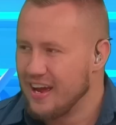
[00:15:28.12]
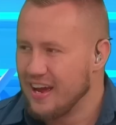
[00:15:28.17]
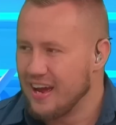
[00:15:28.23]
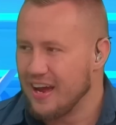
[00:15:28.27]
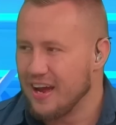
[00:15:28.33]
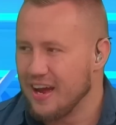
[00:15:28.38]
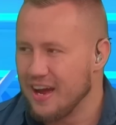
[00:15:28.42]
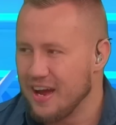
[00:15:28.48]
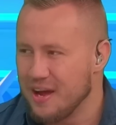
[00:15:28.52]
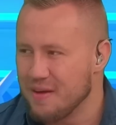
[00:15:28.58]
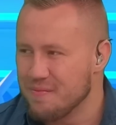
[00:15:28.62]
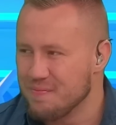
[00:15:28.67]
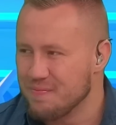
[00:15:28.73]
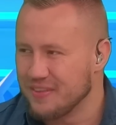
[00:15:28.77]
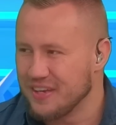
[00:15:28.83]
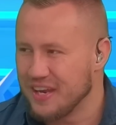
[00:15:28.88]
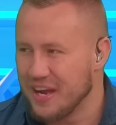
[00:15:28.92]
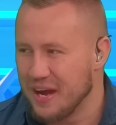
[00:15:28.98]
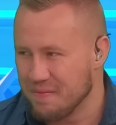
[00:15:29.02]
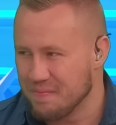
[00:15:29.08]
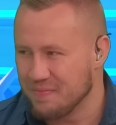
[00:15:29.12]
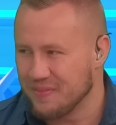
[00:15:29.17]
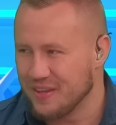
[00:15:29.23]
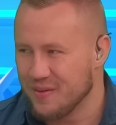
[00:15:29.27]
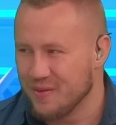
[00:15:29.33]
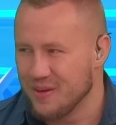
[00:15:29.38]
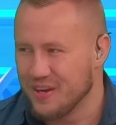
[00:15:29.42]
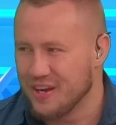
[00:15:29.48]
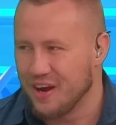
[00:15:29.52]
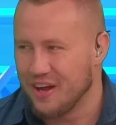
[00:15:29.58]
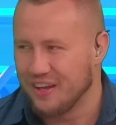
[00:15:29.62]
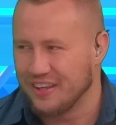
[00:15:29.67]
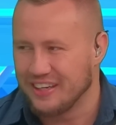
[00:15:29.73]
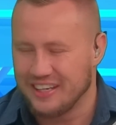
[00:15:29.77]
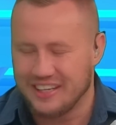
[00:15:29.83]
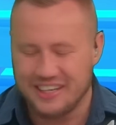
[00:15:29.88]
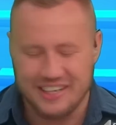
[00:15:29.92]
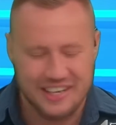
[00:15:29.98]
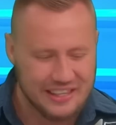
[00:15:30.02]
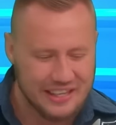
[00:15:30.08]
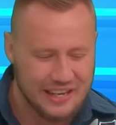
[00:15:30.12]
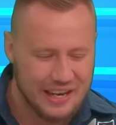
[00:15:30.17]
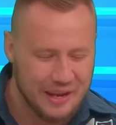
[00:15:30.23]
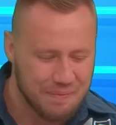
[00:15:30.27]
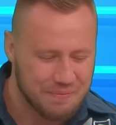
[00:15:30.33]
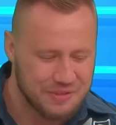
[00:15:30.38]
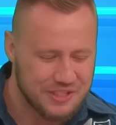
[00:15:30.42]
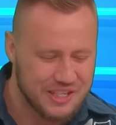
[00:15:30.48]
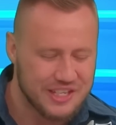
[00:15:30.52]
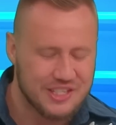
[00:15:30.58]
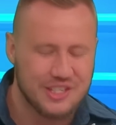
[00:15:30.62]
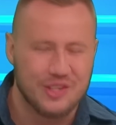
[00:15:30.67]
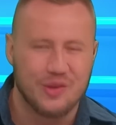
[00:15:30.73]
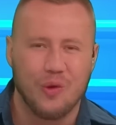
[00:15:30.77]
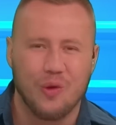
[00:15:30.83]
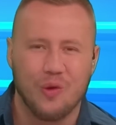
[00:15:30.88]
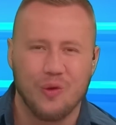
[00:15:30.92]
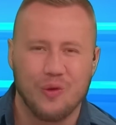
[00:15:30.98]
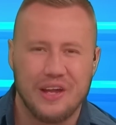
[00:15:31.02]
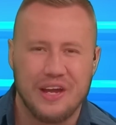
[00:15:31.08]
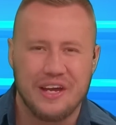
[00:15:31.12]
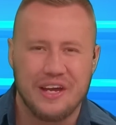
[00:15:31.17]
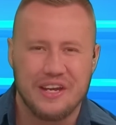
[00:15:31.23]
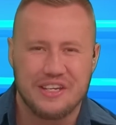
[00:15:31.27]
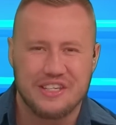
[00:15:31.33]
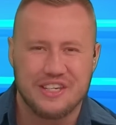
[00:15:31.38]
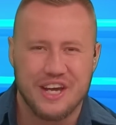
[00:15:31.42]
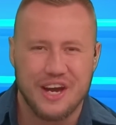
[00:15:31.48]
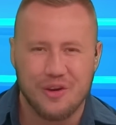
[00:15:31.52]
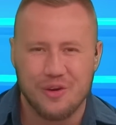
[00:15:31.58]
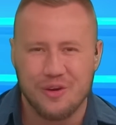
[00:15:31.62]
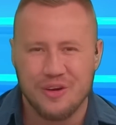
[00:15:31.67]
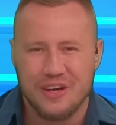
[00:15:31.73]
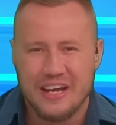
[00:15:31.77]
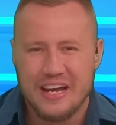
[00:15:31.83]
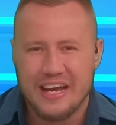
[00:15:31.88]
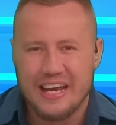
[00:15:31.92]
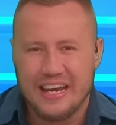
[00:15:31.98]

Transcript: Um, yeah, there we go. I think uh, the lip says it all, uh, Daryl.